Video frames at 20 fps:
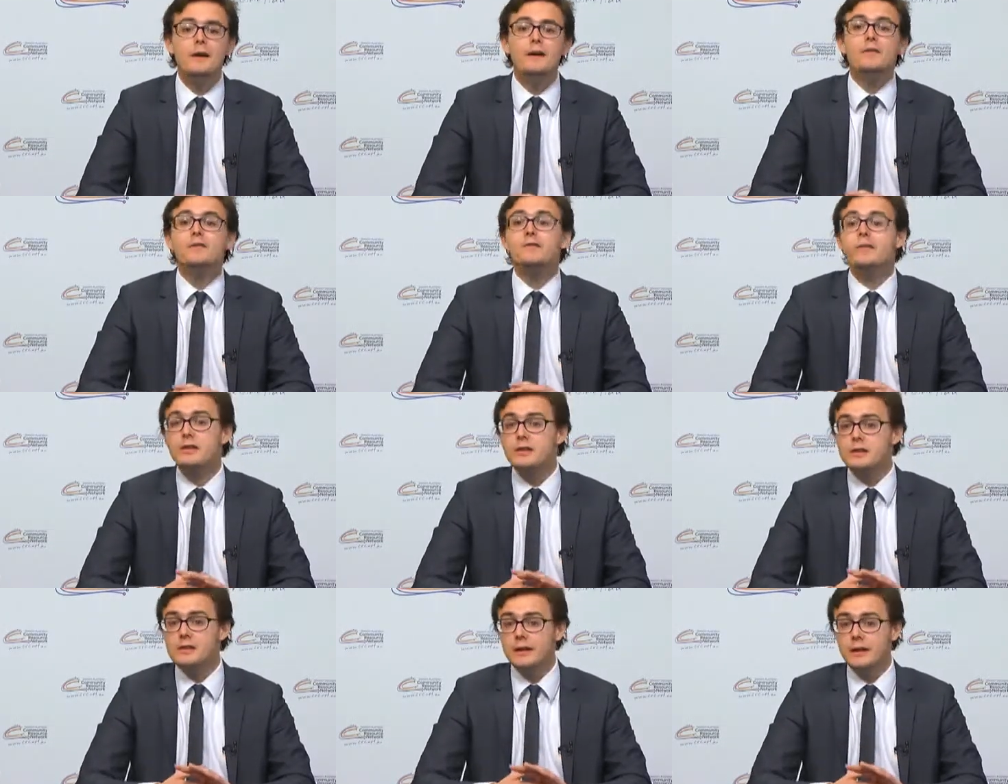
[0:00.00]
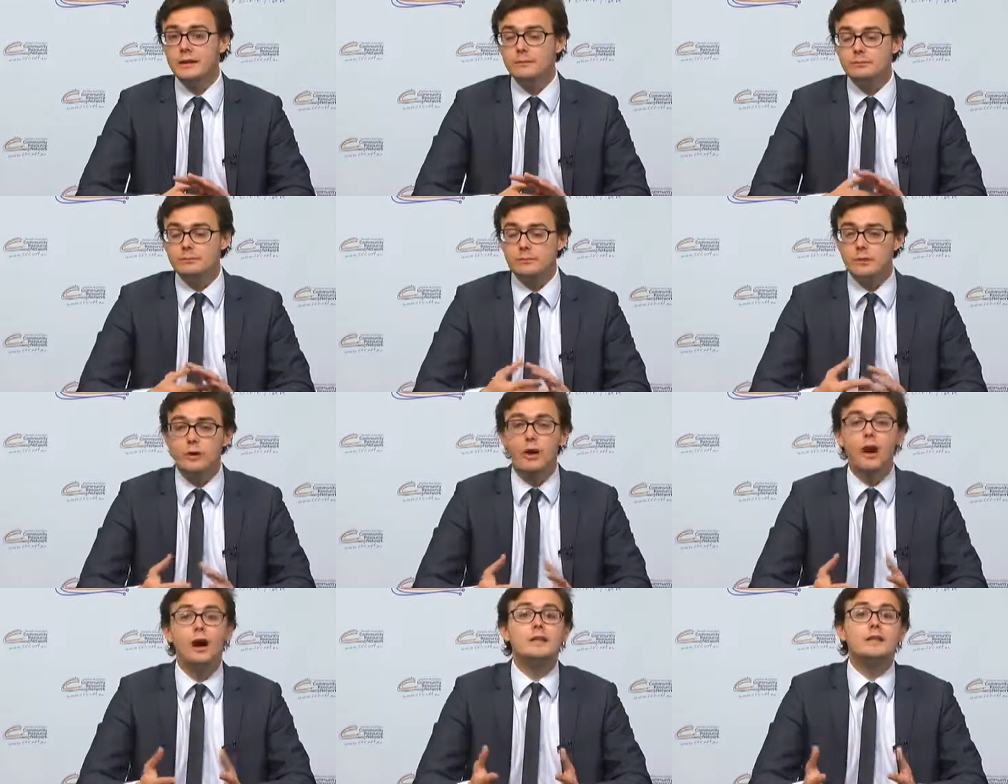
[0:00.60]
Firstly,
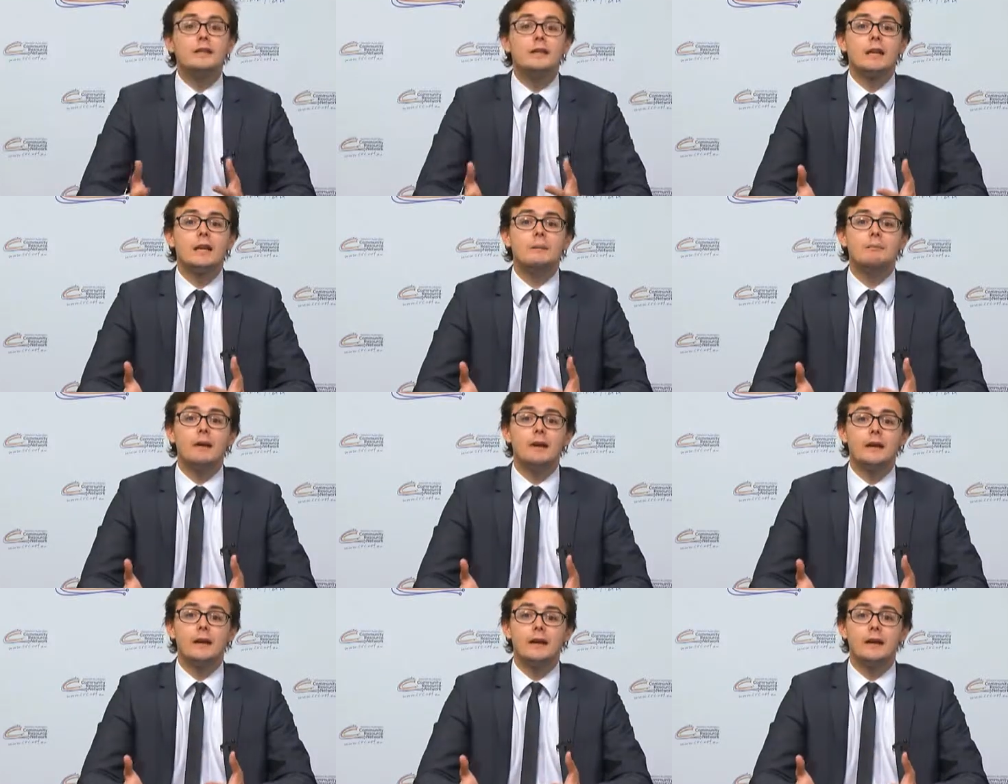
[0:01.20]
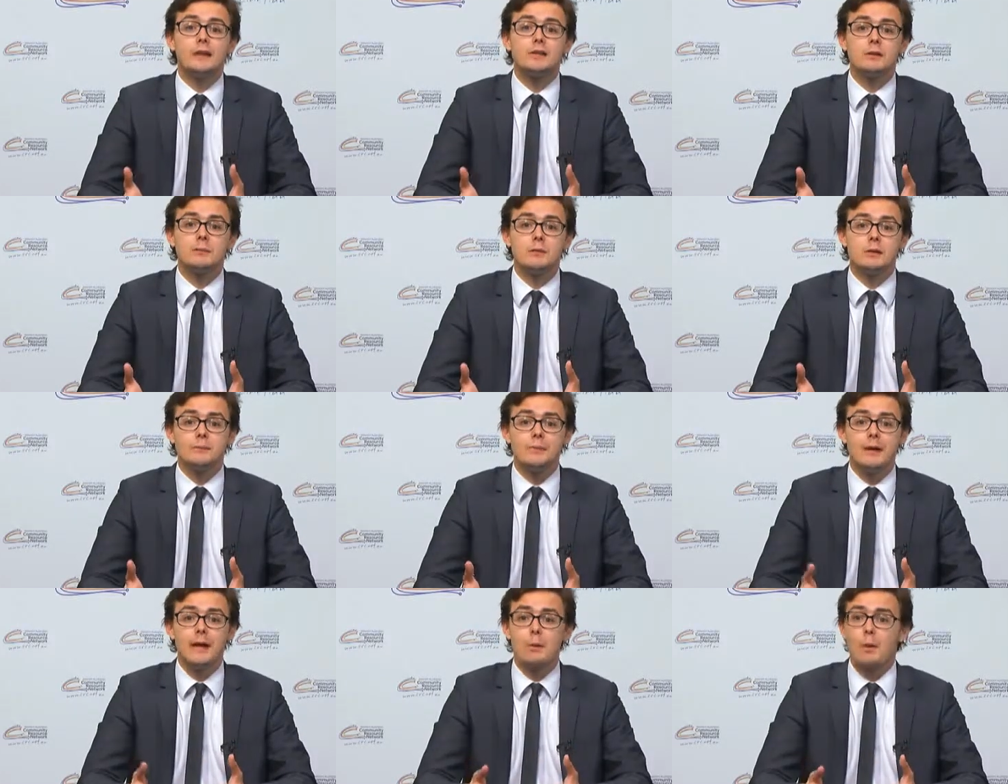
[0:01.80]
you can't take any money out of
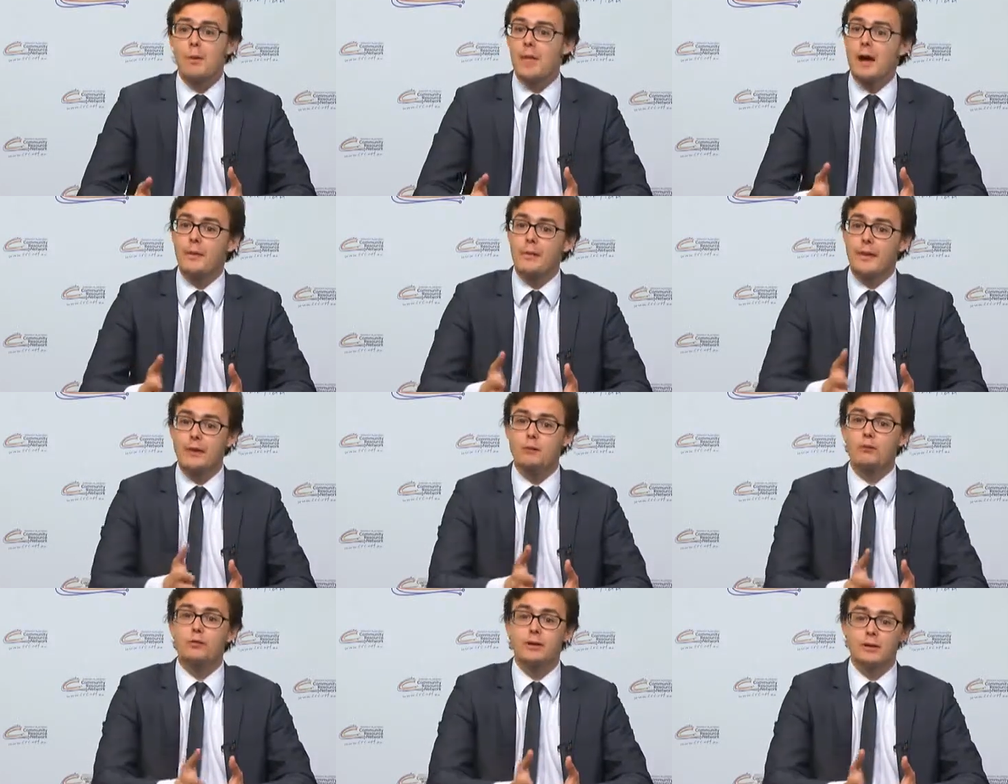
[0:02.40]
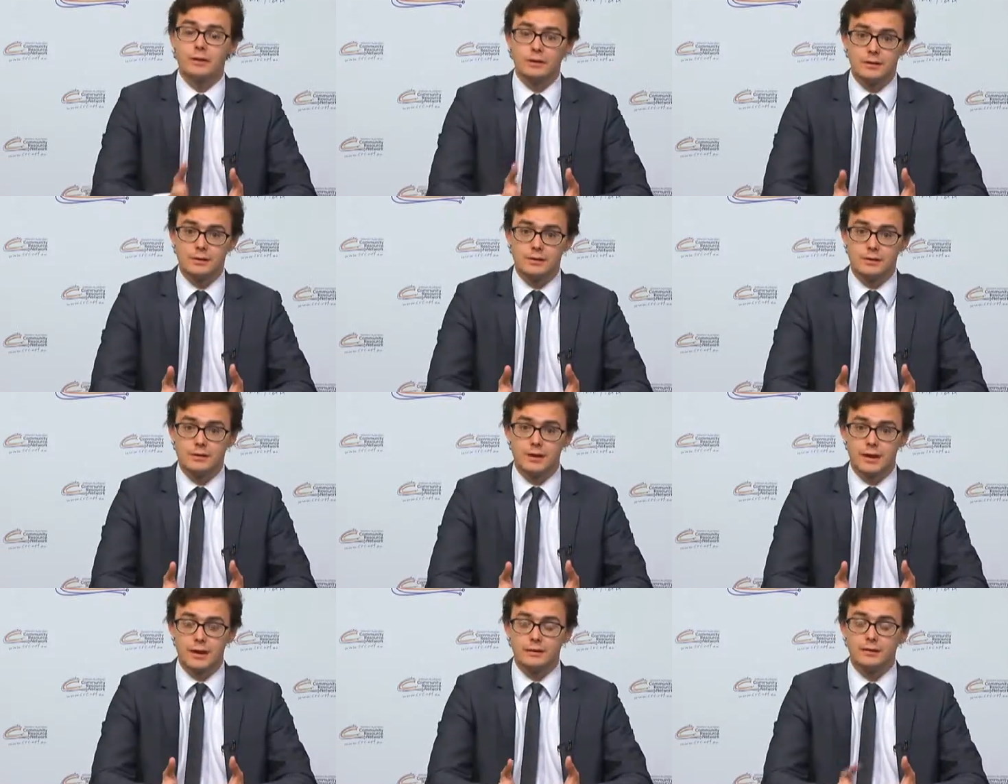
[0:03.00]
someone's pay without their written
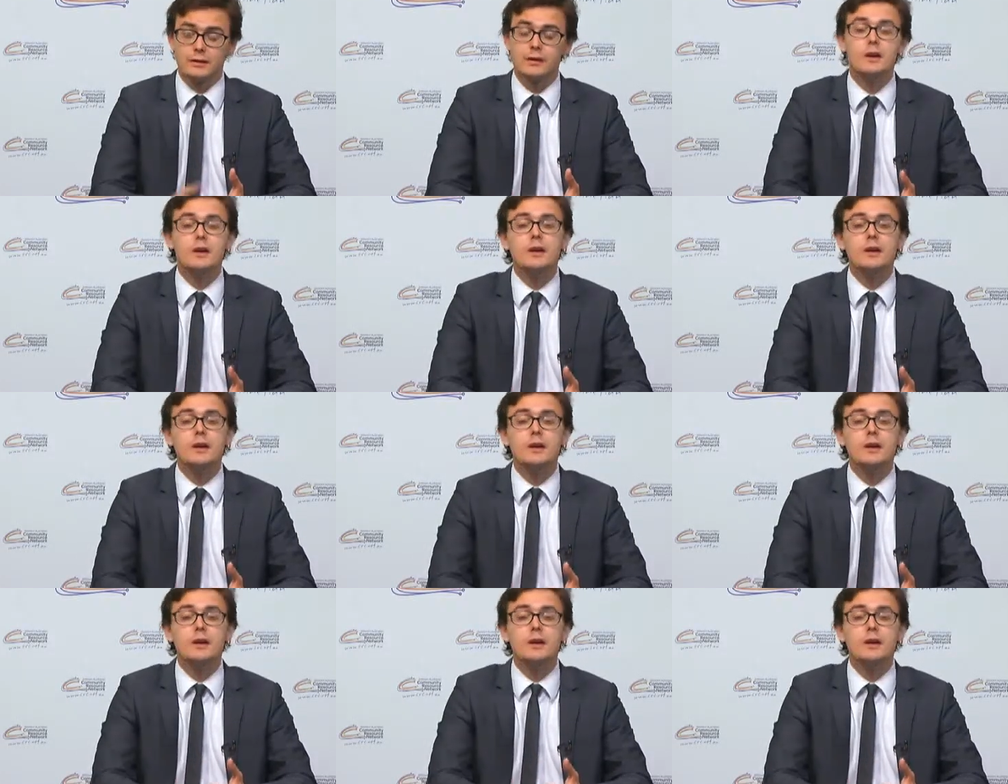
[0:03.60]
consent.